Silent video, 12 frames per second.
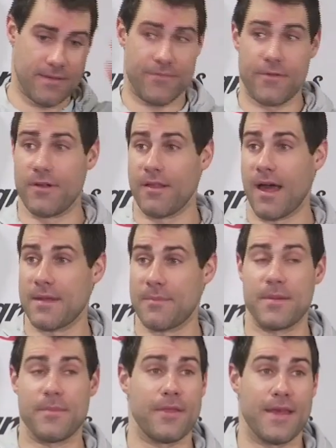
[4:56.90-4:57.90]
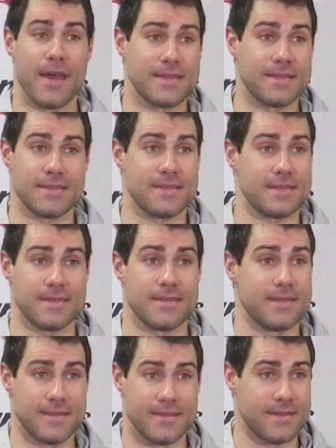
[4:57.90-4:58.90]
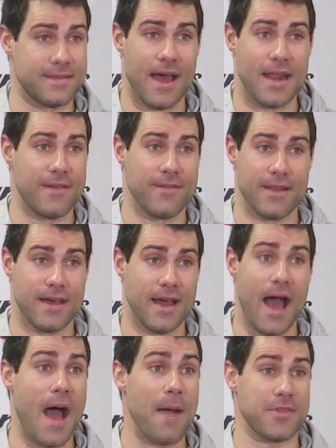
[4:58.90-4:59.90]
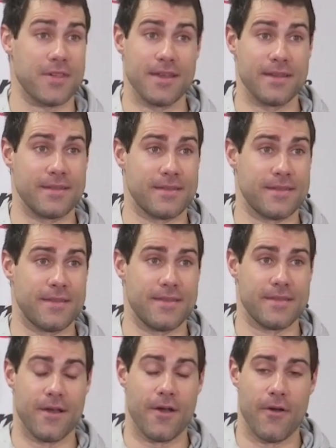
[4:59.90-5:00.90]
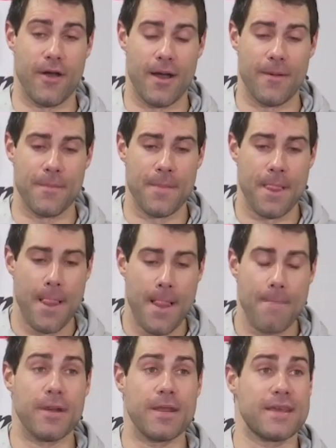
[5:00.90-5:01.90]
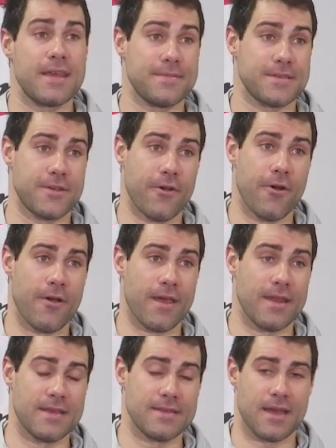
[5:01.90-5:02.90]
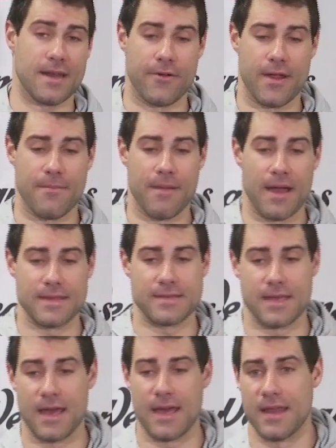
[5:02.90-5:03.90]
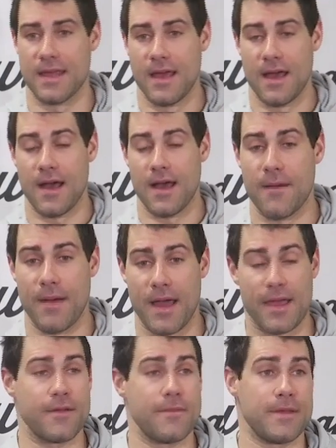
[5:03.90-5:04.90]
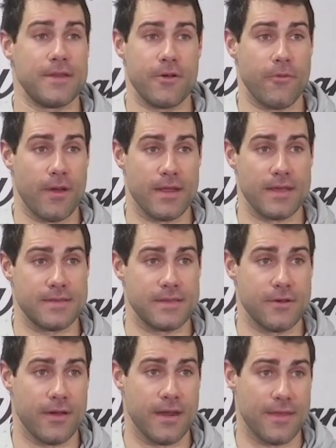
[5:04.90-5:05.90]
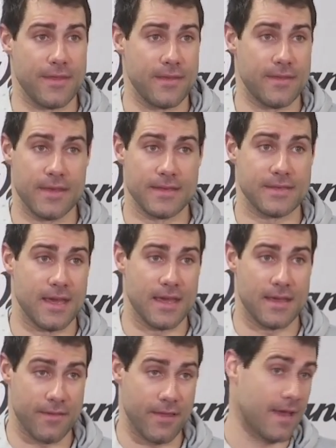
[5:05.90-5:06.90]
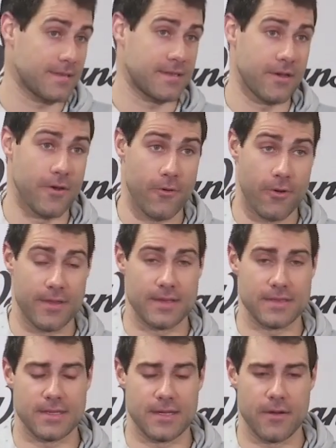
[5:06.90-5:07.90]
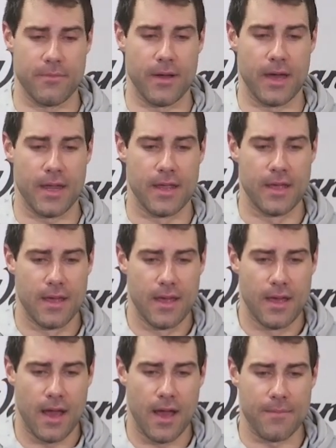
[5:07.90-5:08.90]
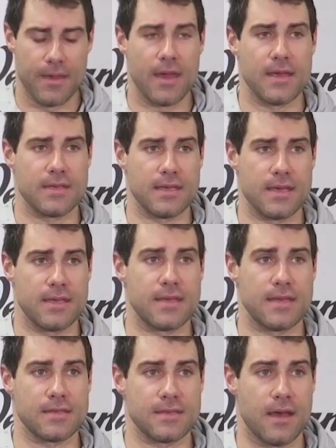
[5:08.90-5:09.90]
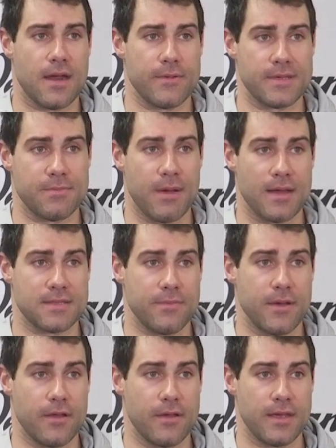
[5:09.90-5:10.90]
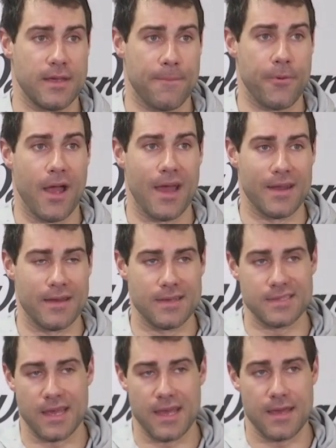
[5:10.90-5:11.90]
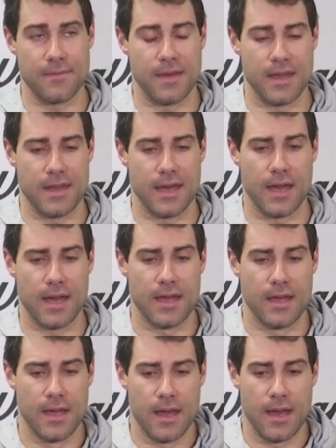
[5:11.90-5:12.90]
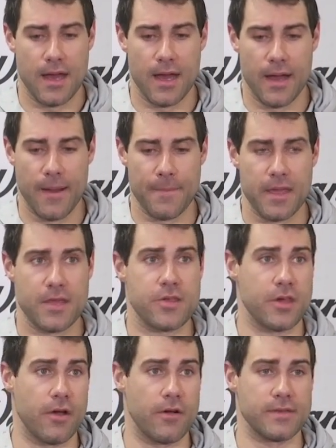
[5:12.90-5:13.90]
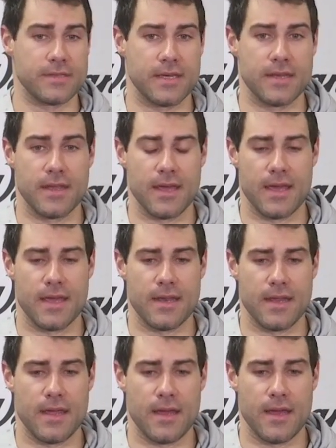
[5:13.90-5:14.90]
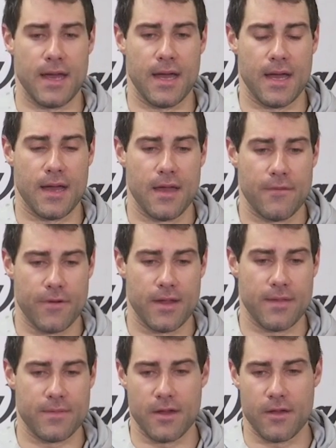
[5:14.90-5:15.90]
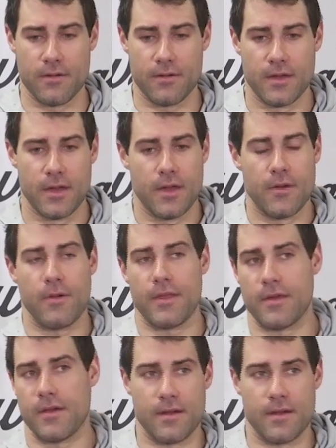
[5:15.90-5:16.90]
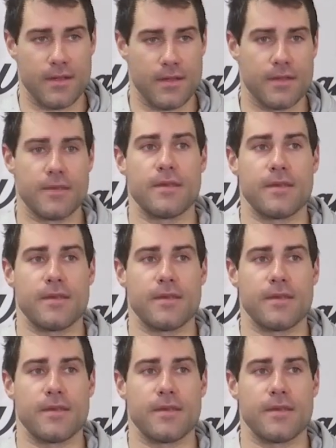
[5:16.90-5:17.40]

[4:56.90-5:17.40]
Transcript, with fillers: for a lot of people, that's not even an option. So, um, but he keeps growing, and he's got a great mindset. Um, I couldn't be doing what he's doing at this age last year or this year, but um, yeah, he, he takes a lot of responsibility and pride in his game, and uh, um, it shows. And, and uh, for him, you know, whether